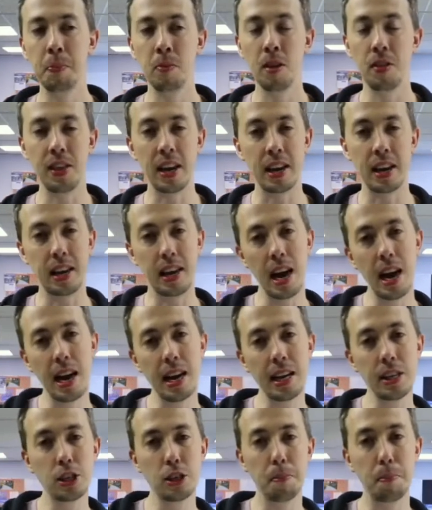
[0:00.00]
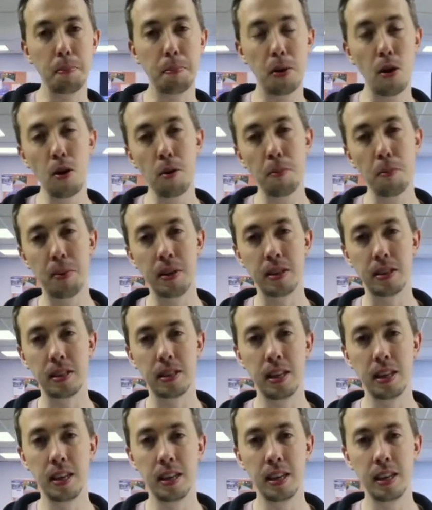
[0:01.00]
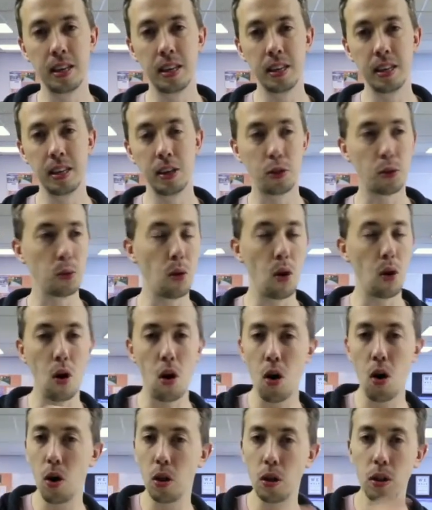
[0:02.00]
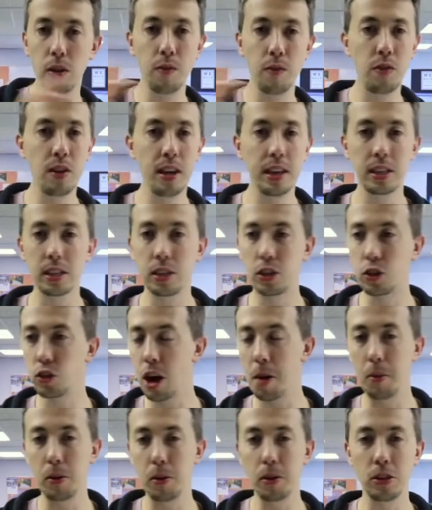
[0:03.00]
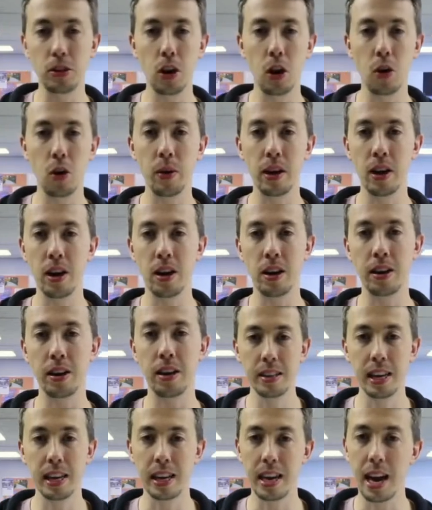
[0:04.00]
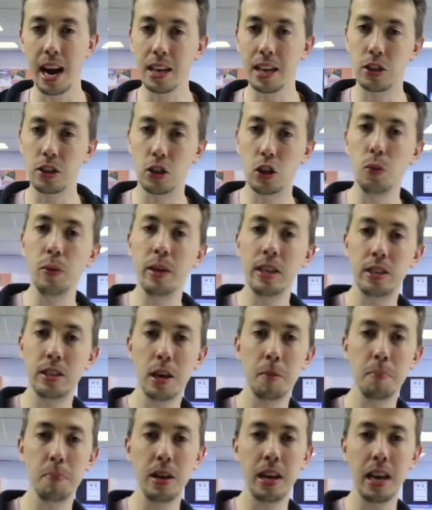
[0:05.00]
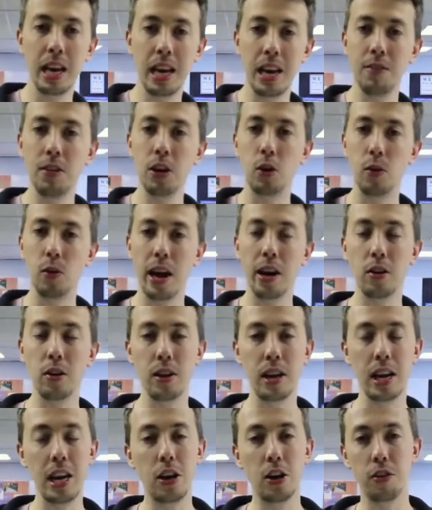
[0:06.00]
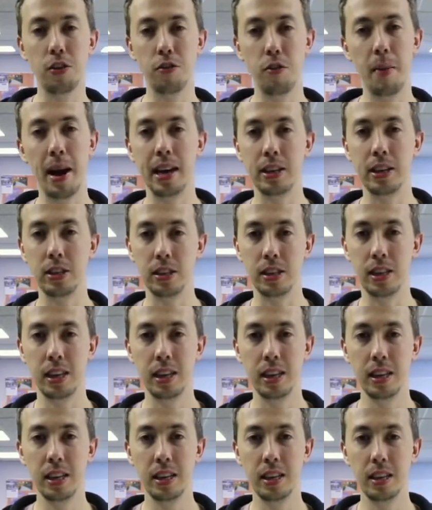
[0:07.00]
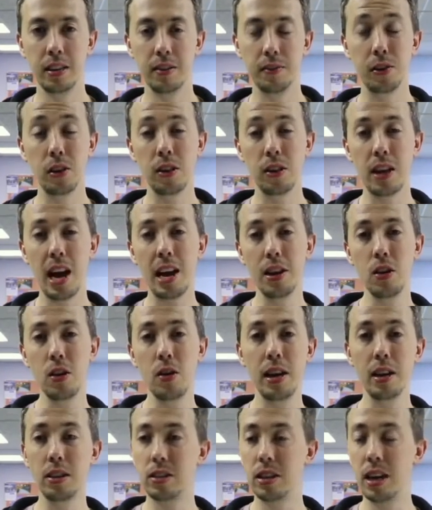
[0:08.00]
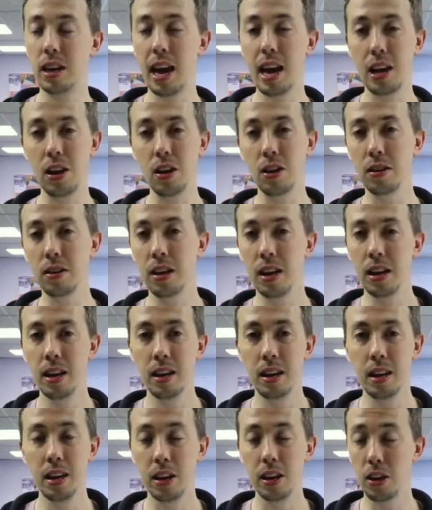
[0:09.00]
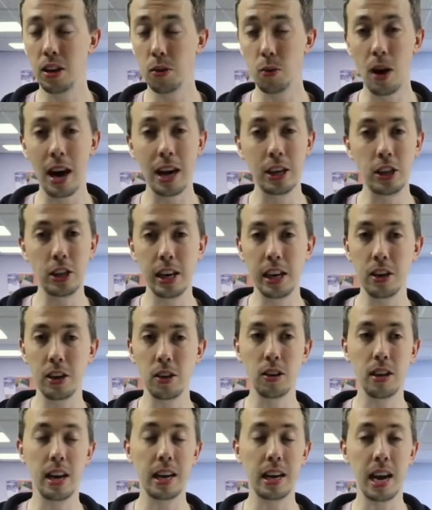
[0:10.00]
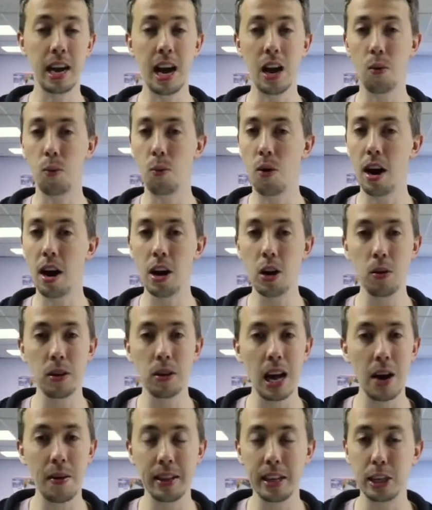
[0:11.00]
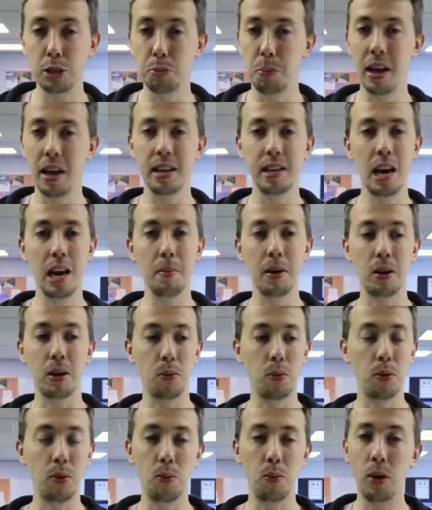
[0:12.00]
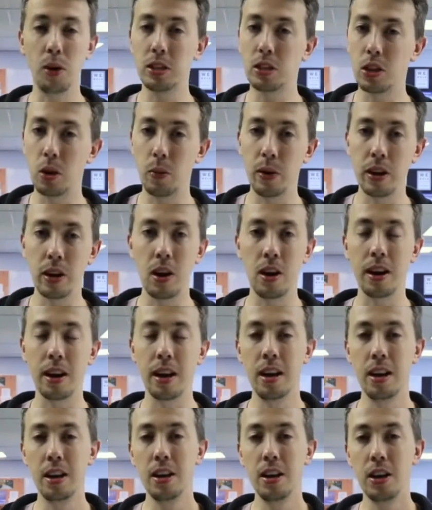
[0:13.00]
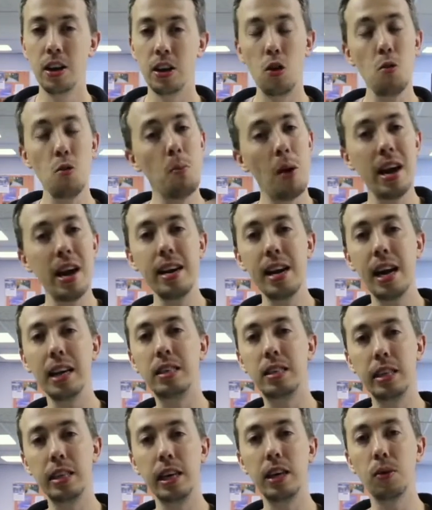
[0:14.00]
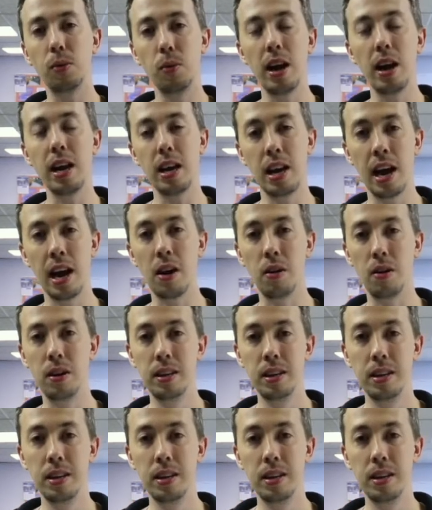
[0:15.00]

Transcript: that God's purpose through all of this trouble is going on, that God's doing something even greater than he could have imagined. For a lot of you here today, you're watching and you're like, God, why are you allowing this pandemic? What's going on? You might not see it right now.